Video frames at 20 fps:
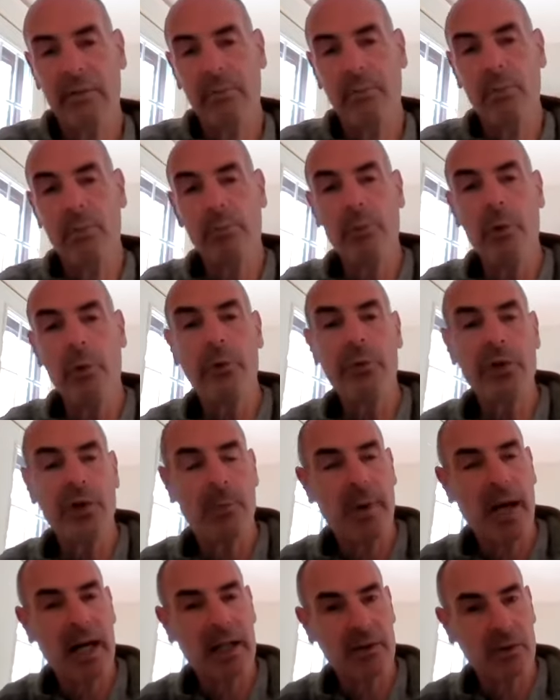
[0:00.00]
moves
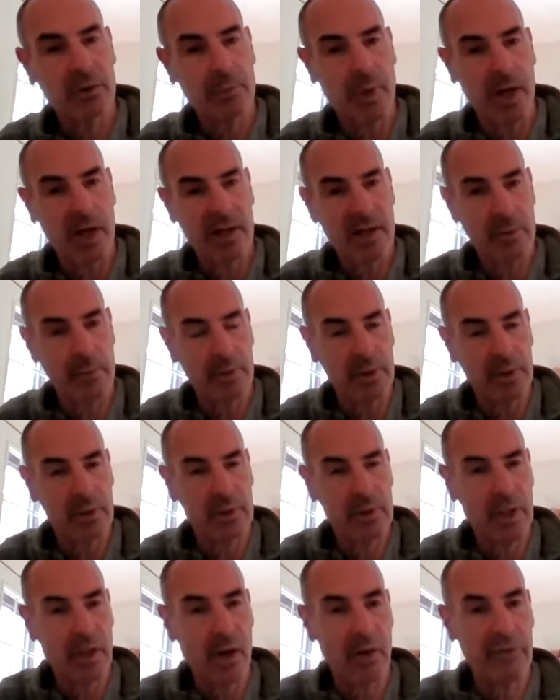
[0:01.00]
you back to
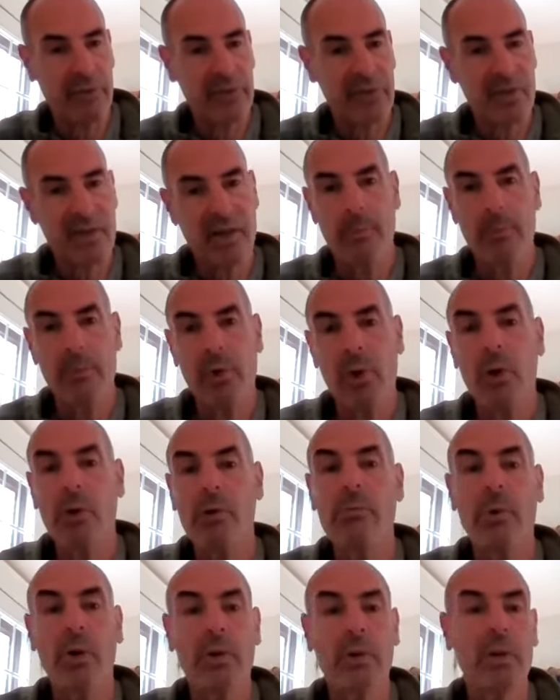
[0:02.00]
possibility of some
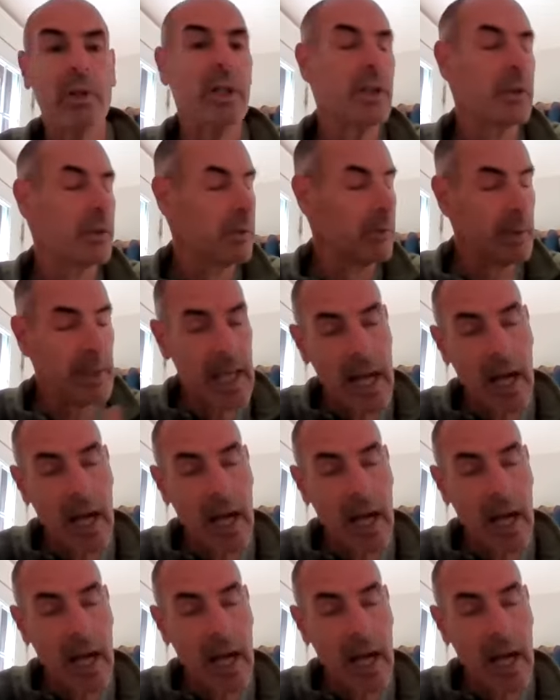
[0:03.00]
hormonal issue?